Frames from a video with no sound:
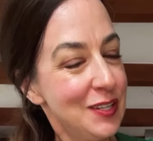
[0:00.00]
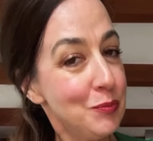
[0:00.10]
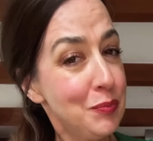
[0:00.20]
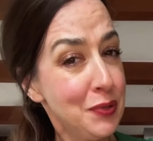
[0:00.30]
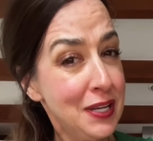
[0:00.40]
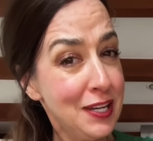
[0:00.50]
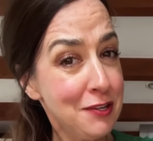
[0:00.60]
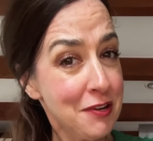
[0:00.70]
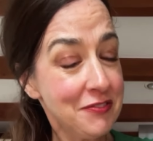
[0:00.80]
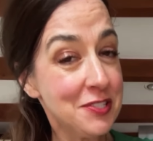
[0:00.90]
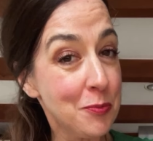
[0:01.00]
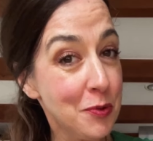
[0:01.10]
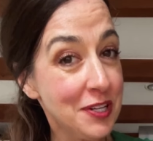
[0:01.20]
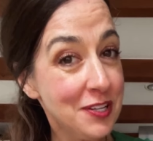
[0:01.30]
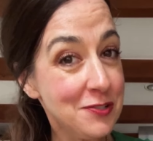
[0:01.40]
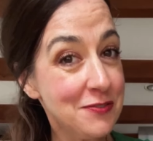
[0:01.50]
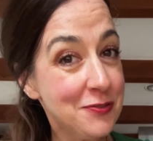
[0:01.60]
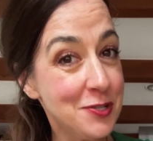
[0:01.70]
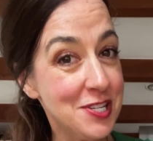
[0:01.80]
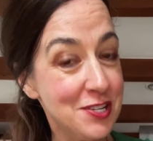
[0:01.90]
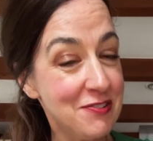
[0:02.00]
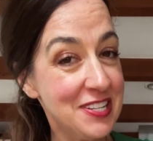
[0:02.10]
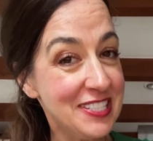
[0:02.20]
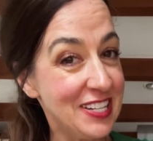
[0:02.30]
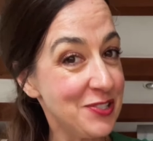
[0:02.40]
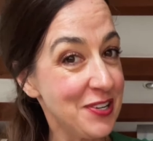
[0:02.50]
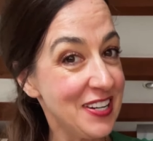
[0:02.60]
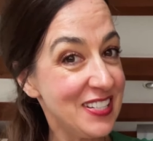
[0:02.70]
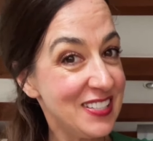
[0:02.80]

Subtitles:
Preheat your oven to 140 degrees centigrade